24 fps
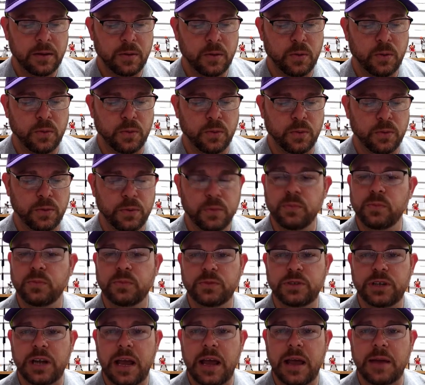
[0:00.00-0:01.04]
Ooh,
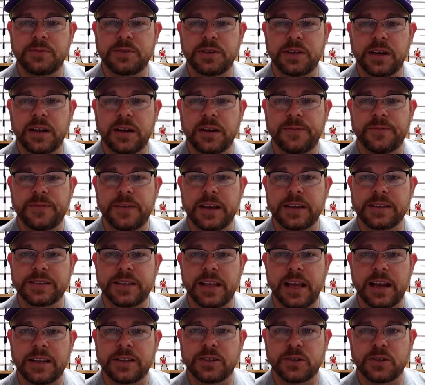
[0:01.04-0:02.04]
Jabs, you need to fix that.